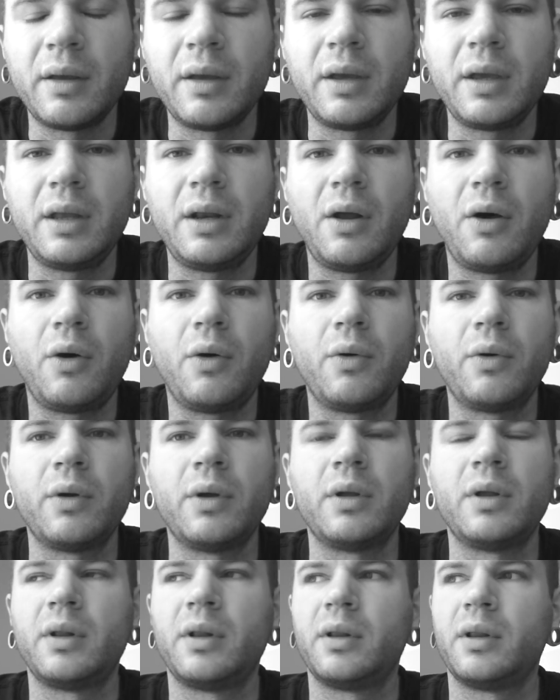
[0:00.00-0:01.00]
You
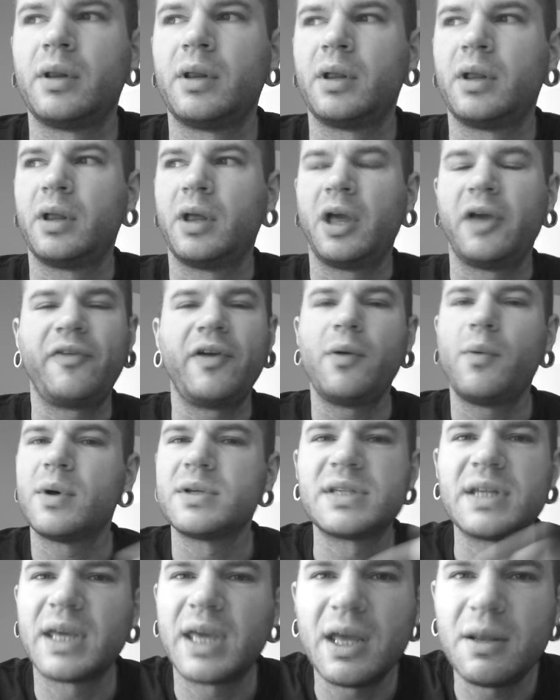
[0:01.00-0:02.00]
know, if he
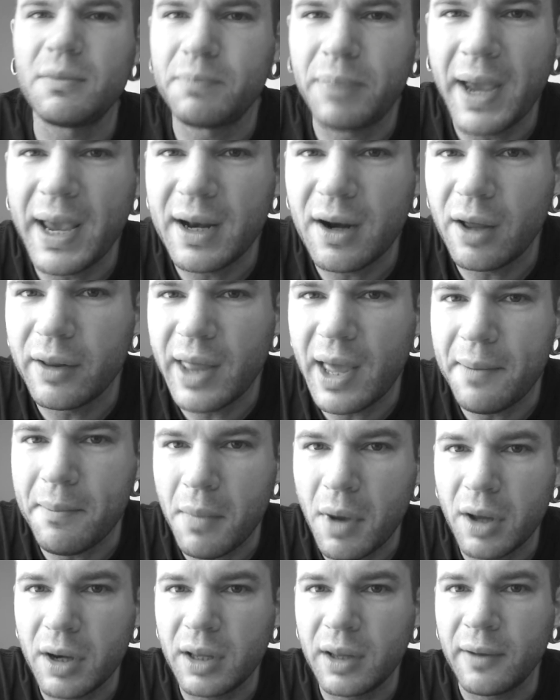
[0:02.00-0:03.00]
wasn't getting paid all that
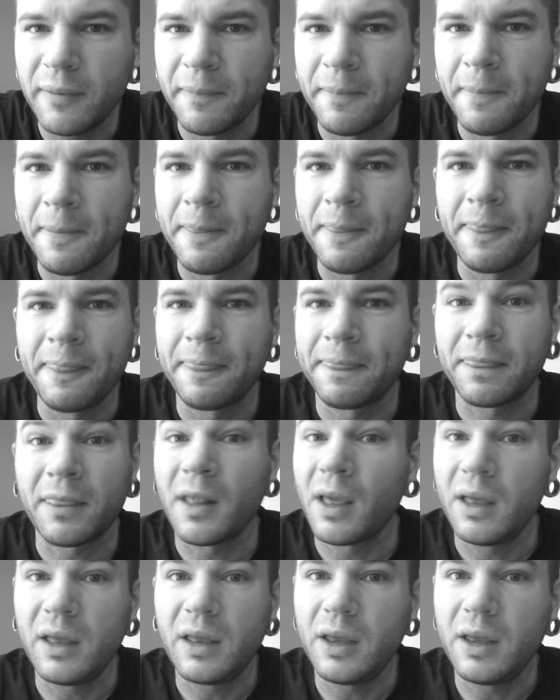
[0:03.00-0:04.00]
money,
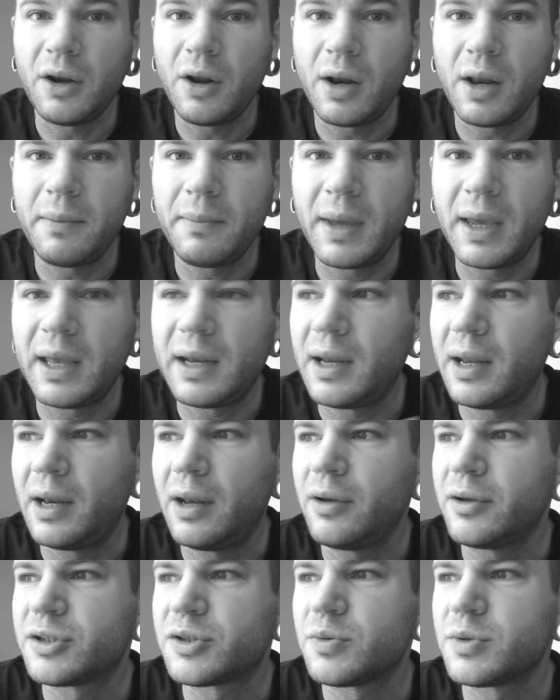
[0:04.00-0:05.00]
you know what I mean, and
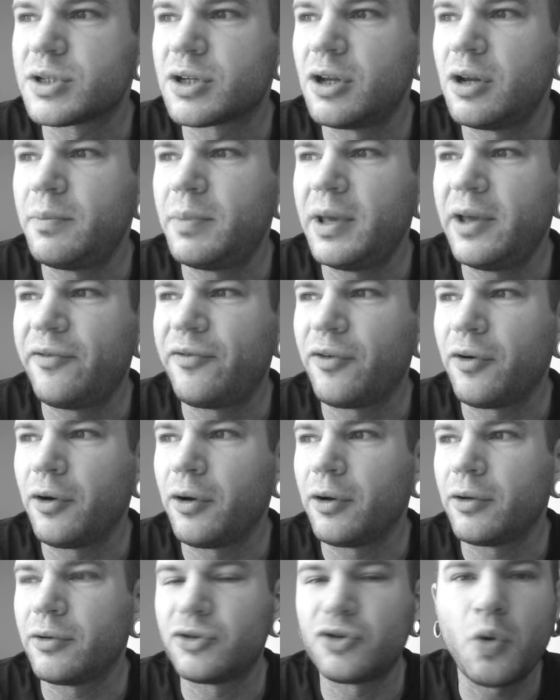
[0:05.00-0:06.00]
this was going to be
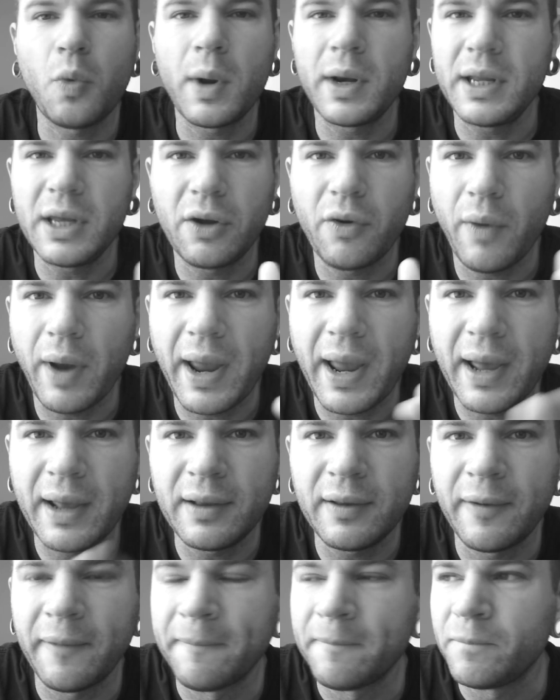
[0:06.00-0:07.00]
for twenty
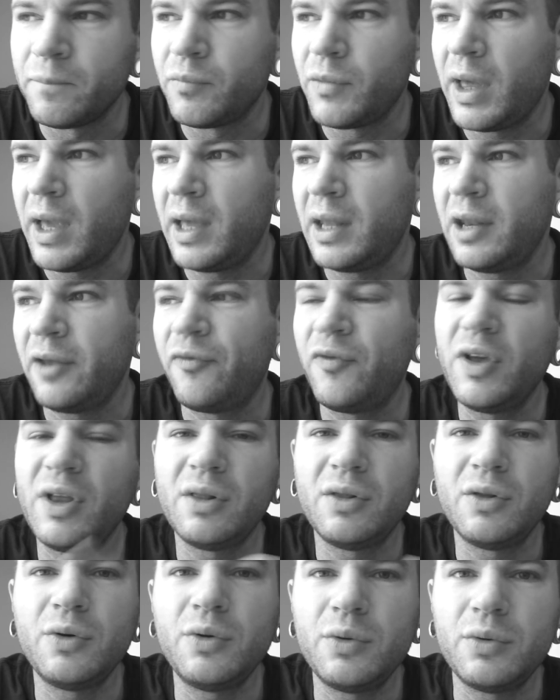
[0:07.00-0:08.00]
grand. And if he
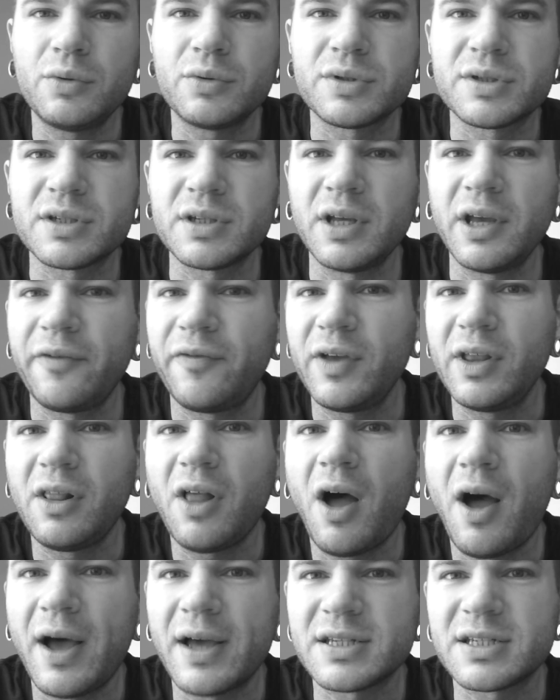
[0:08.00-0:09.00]
lose, if he
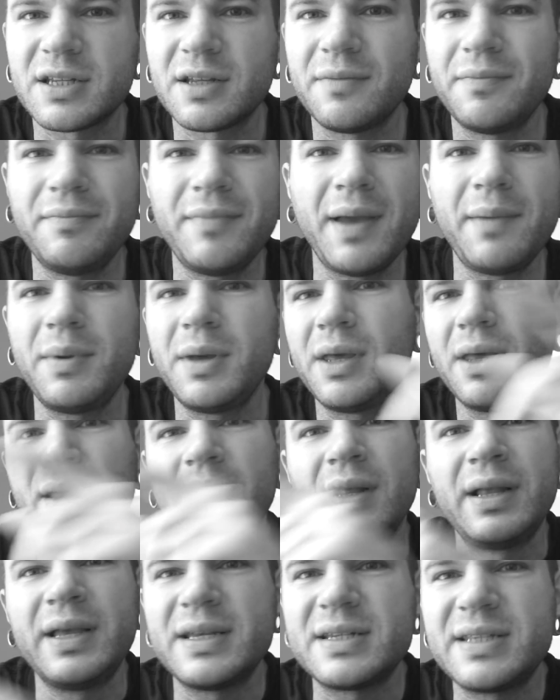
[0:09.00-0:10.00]
lost,
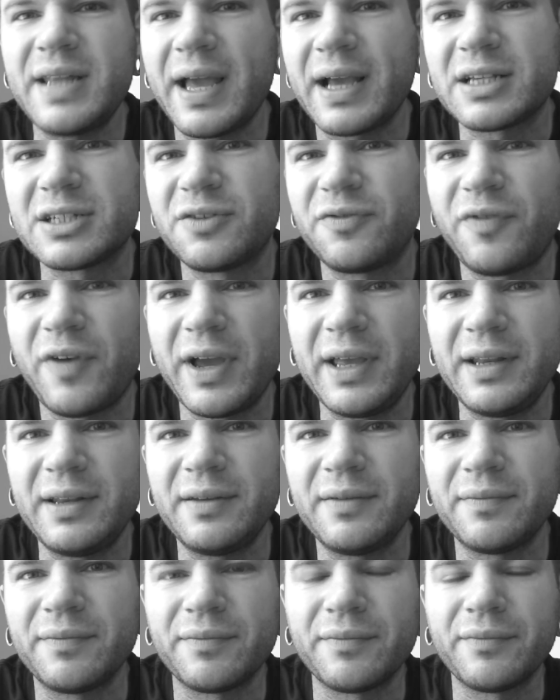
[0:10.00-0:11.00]
maybe his next
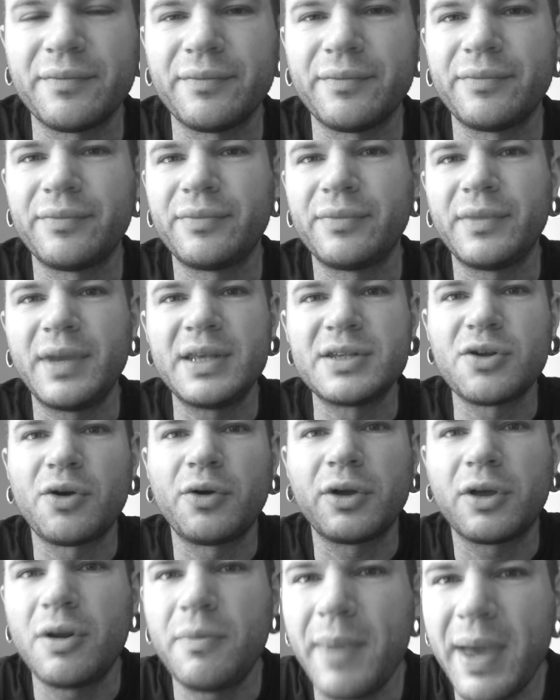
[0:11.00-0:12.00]
fight, he's
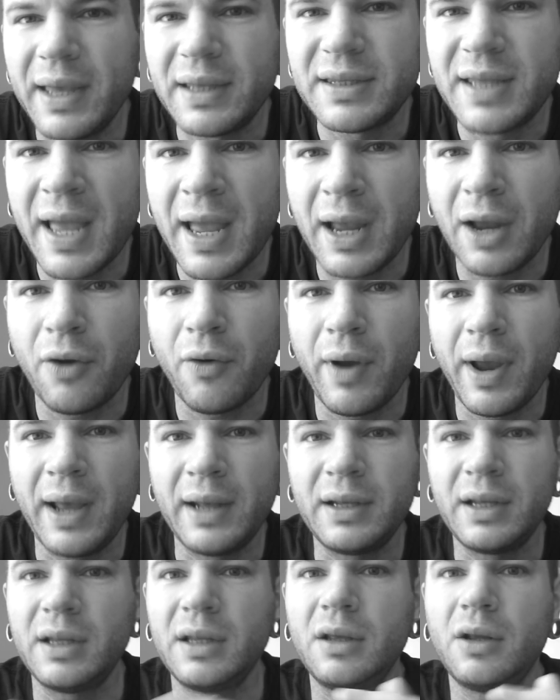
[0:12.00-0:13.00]
only going to make ten
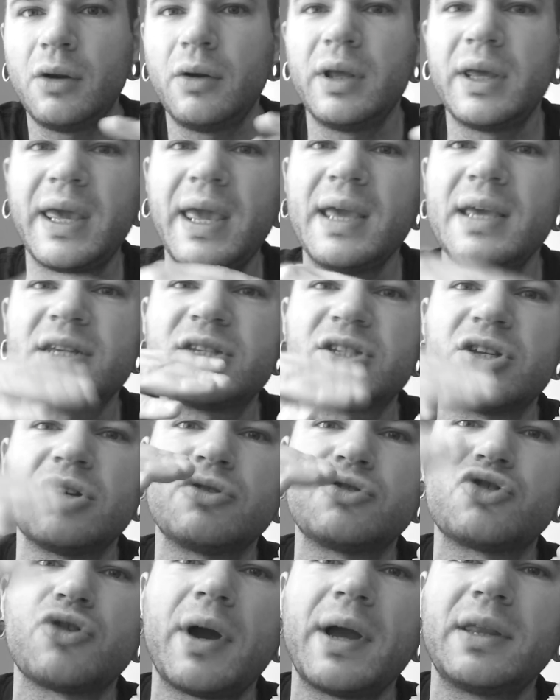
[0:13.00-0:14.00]
grand. And you know, he can, he's
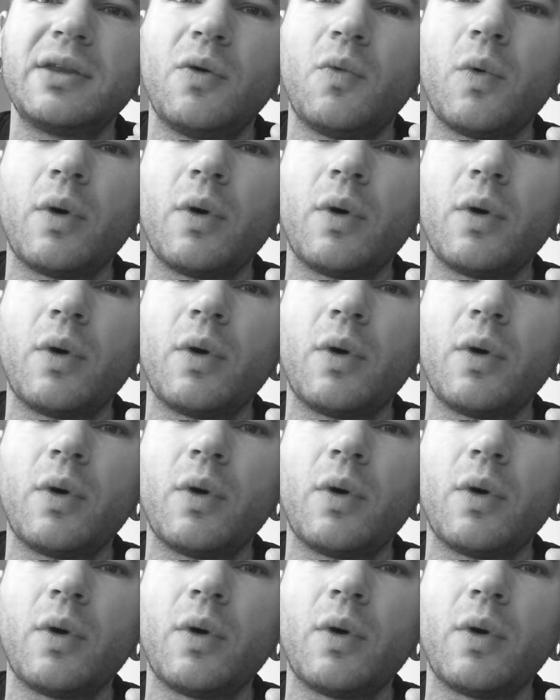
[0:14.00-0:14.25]
still trying to